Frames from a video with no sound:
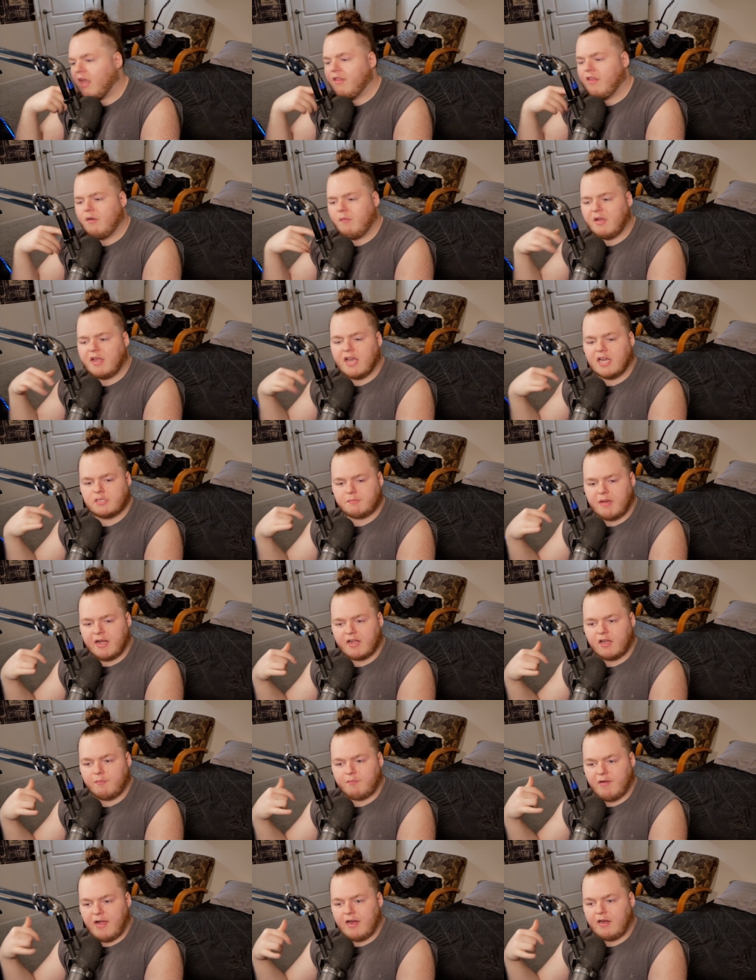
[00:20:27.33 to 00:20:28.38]
And then we catch
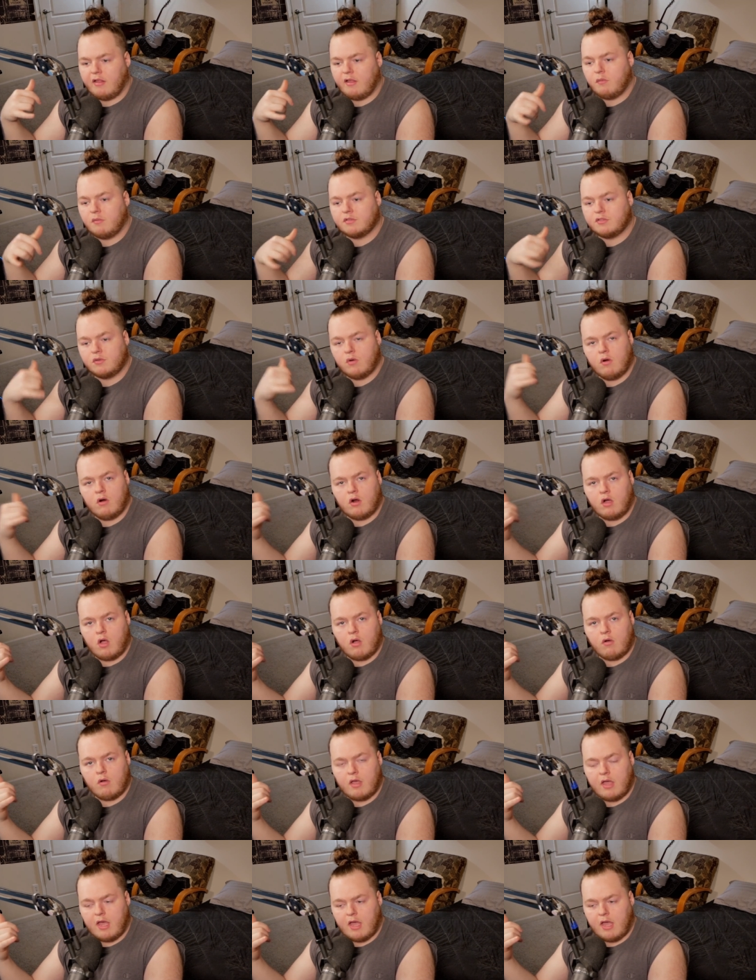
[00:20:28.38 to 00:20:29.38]
back up finally with Zoro